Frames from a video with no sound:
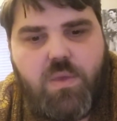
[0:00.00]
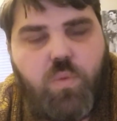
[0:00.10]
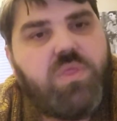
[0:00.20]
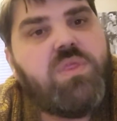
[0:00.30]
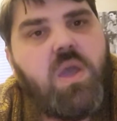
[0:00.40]

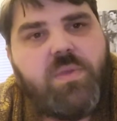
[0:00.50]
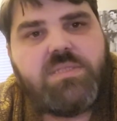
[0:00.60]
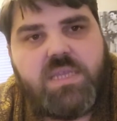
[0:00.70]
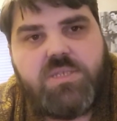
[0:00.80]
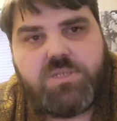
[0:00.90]
With no
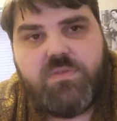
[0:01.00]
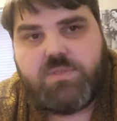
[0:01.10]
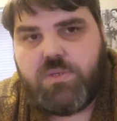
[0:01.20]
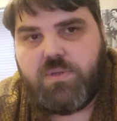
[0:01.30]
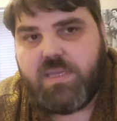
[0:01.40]
intention
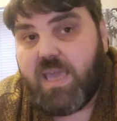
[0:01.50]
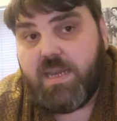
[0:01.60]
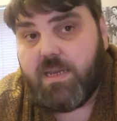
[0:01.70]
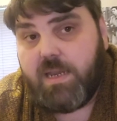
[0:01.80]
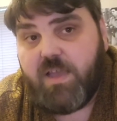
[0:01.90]
at all of
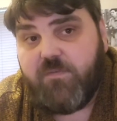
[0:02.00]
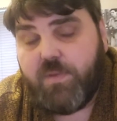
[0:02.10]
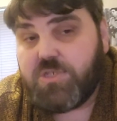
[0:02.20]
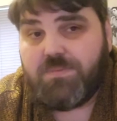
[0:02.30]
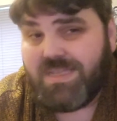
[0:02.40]
getting in a
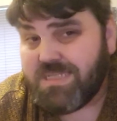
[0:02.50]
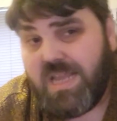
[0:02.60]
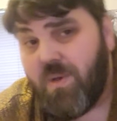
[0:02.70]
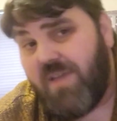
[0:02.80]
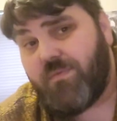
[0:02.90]
lifeboat. She makes
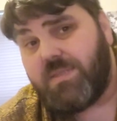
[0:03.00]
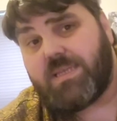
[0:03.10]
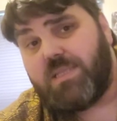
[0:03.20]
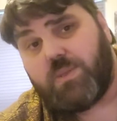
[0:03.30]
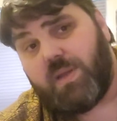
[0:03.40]
no effort to
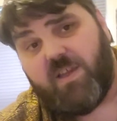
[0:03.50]
get into a